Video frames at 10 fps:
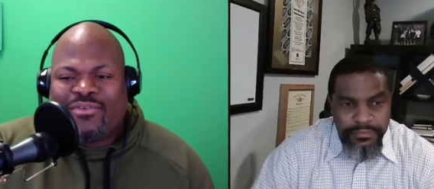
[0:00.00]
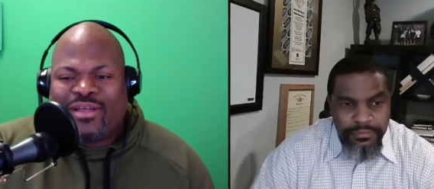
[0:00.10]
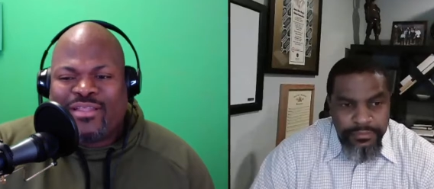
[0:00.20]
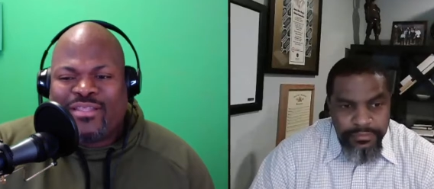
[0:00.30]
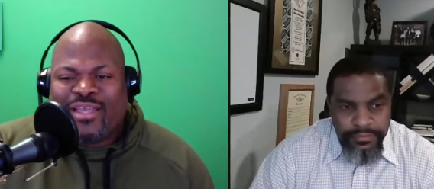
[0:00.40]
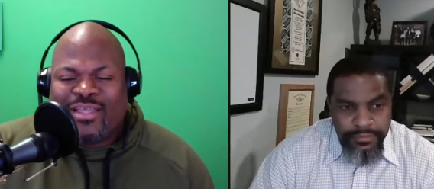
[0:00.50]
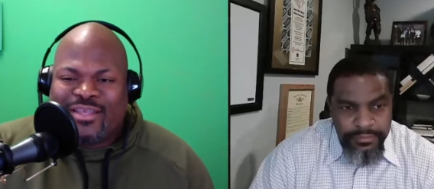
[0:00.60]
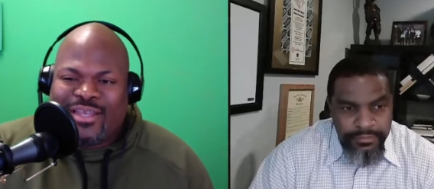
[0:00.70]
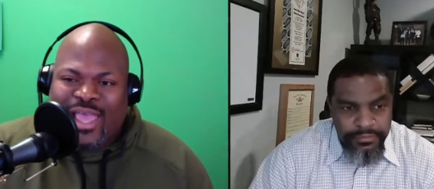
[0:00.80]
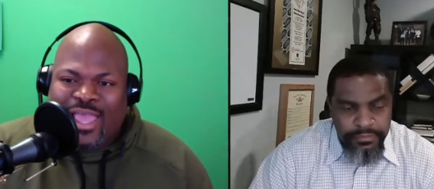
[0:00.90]
Speaker 1: uh, the
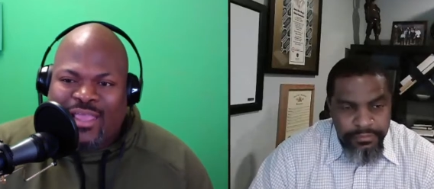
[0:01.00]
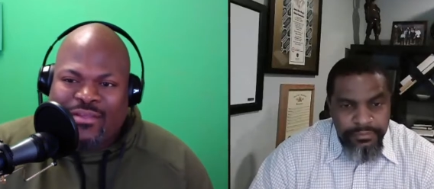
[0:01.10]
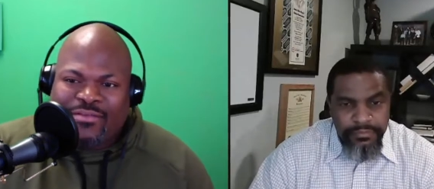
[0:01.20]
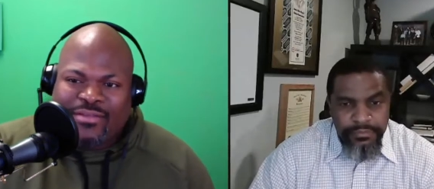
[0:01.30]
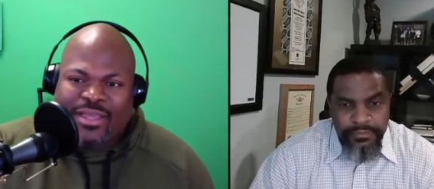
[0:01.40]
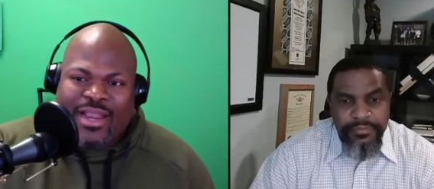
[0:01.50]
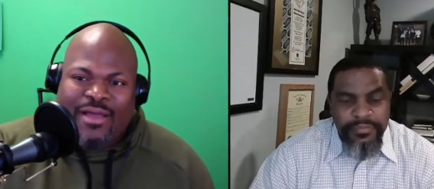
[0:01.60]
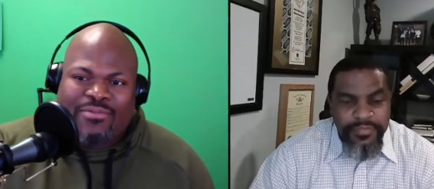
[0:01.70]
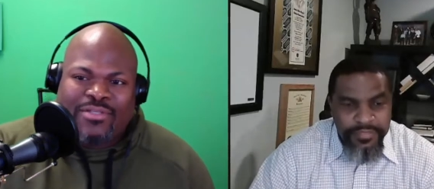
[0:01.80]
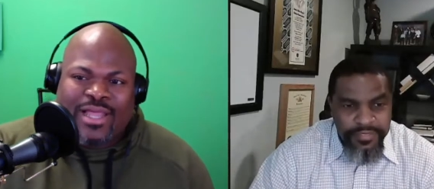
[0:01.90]
other day, and I
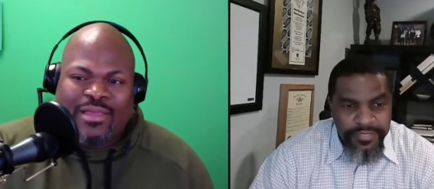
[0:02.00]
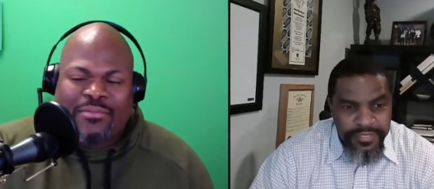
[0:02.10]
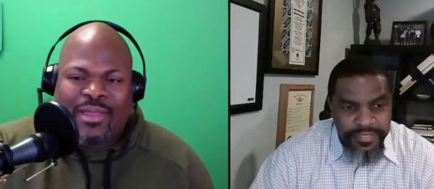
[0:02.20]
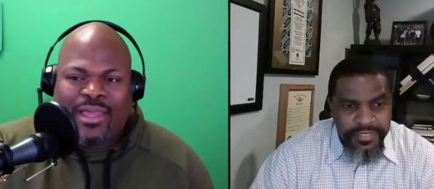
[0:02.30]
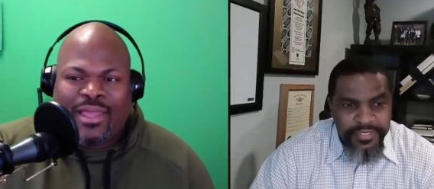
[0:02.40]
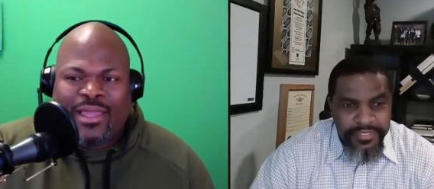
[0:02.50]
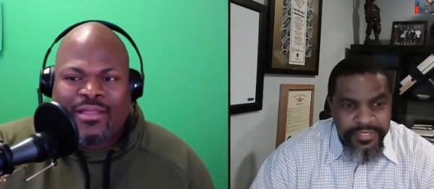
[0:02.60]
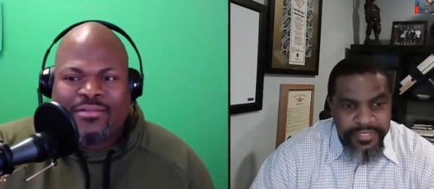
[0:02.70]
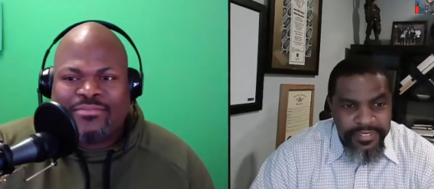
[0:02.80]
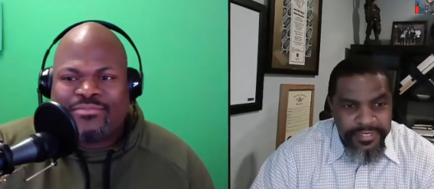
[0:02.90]
was like,
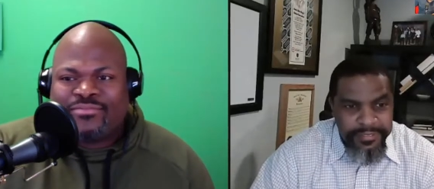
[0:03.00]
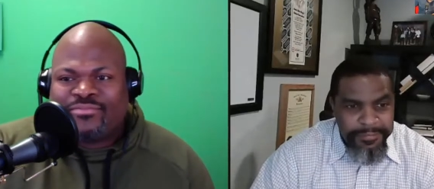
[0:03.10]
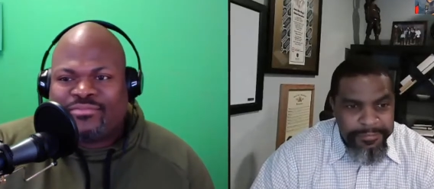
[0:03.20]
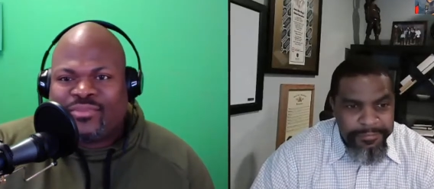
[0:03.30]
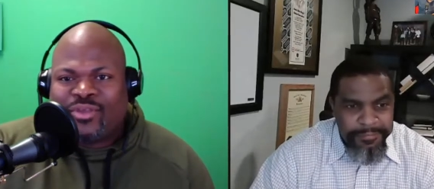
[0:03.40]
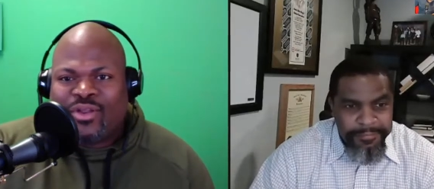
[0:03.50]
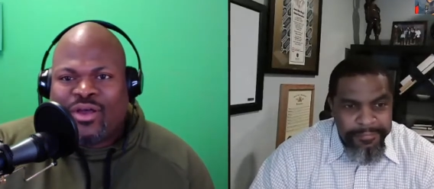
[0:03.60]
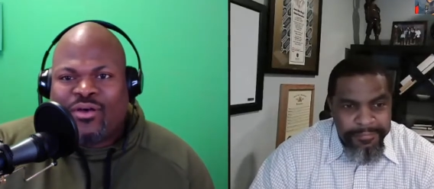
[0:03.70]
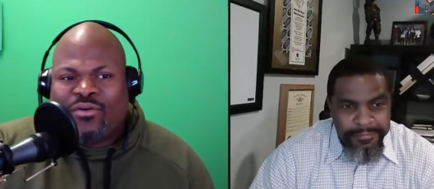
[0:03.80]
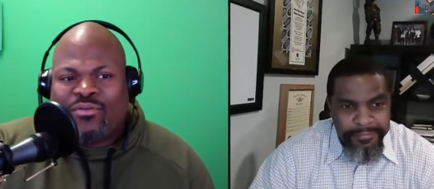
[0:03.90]
man, you
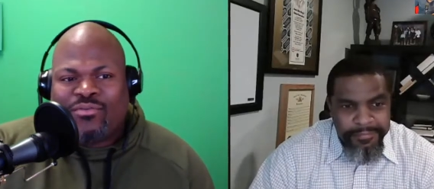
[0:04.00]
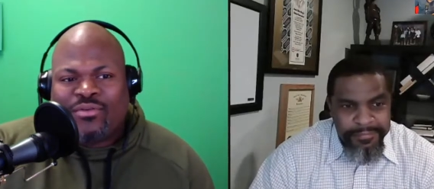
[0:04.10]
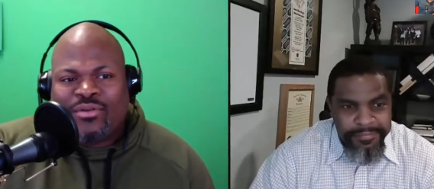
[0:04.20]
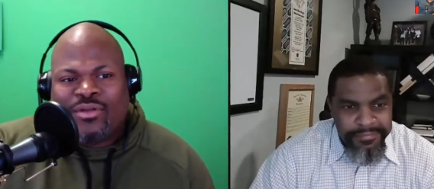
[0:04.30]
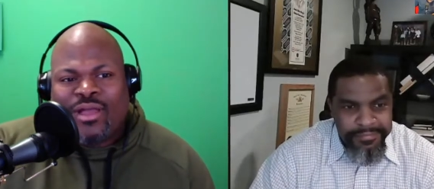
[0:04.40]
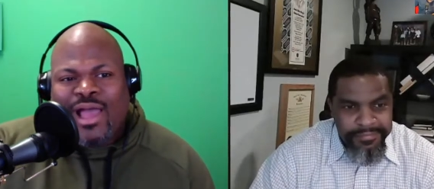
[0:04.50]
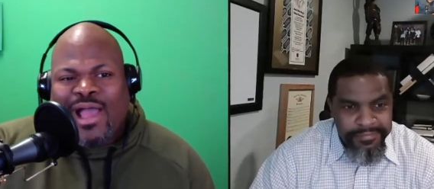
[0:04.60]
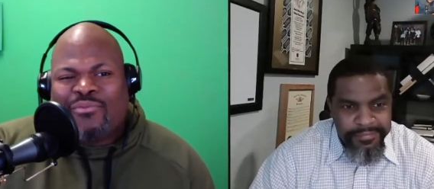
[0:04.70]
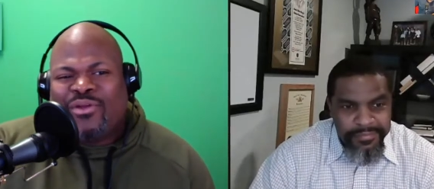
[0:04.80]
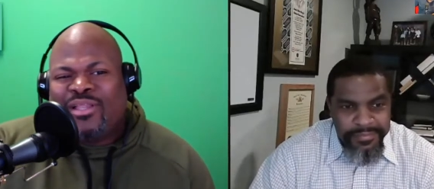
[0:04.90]
know,
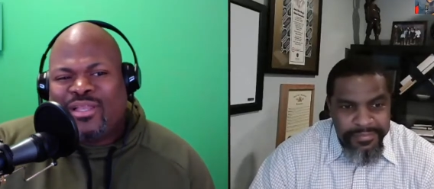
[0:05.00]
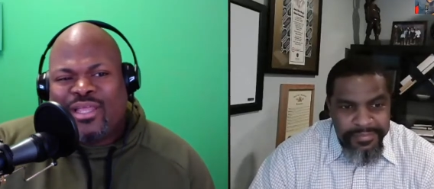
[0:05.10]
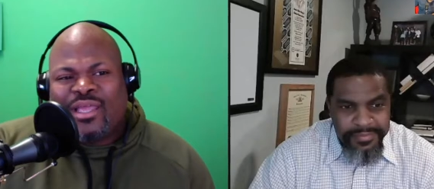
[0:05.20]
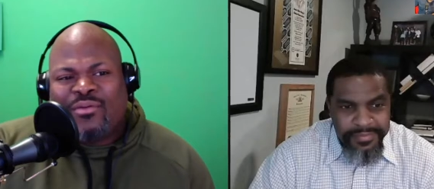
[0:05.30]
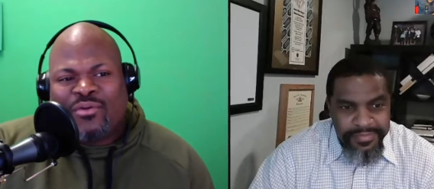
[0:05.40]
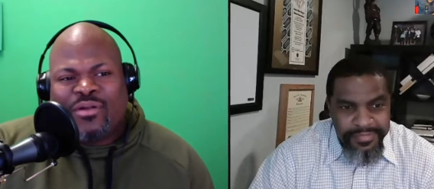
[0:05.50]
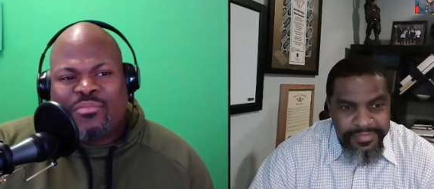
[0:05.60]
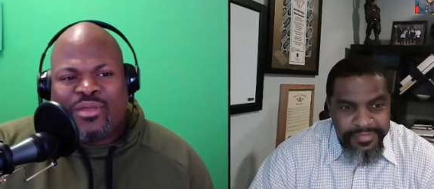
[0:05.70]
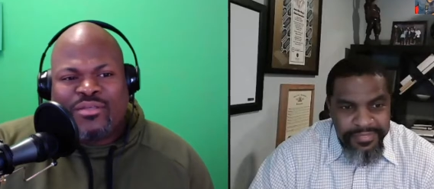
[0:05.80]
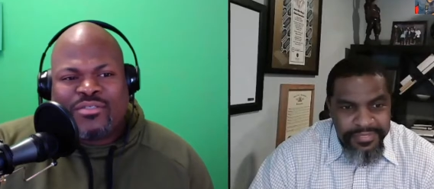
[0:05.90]
I really did want to
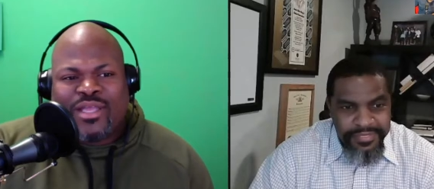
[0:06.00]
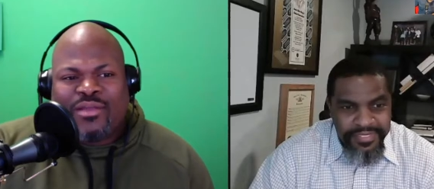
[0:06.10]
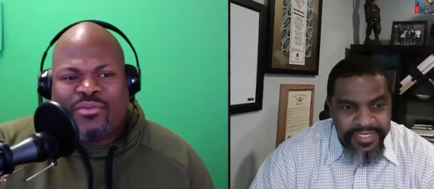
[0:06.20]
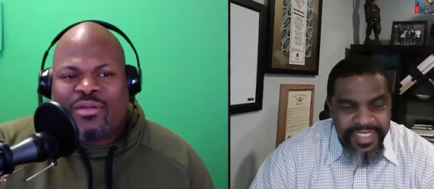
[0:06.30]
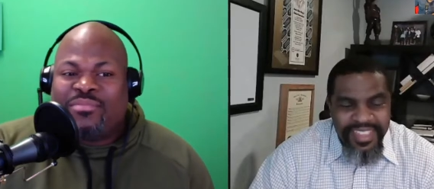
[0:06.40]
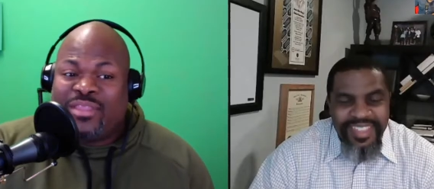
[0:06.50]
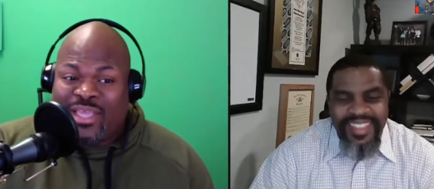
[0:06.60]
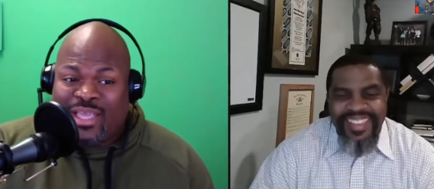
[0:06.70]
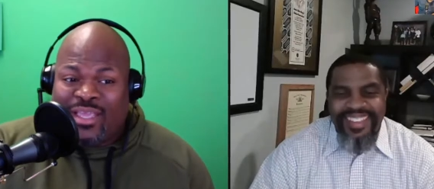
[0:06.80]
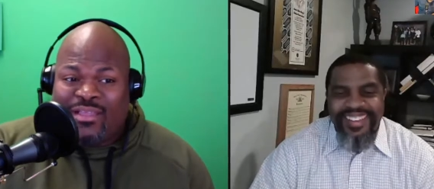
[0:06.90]
be a state rep
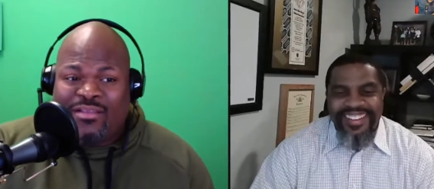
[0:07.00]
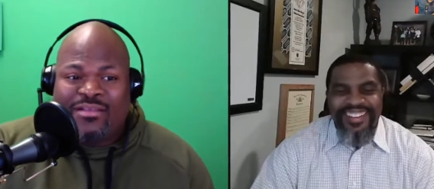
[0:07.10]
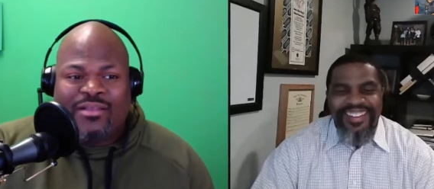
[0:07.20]
then,